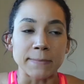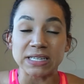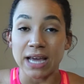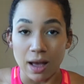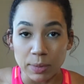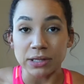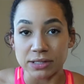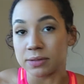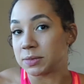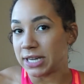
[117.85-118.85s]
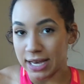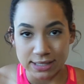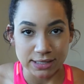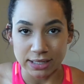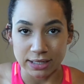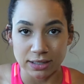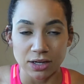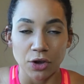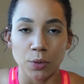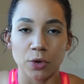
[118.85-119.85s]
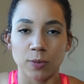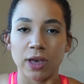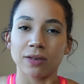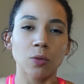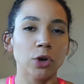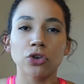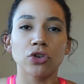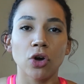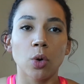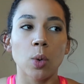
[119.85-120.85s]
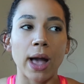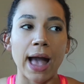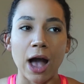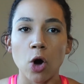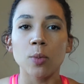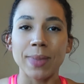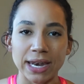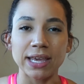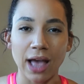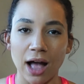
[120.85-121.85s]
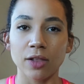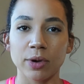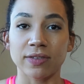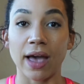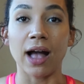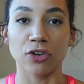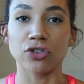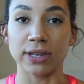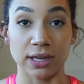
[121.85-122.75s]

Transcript: metabolism tested was because I wanted to know how many calories I actually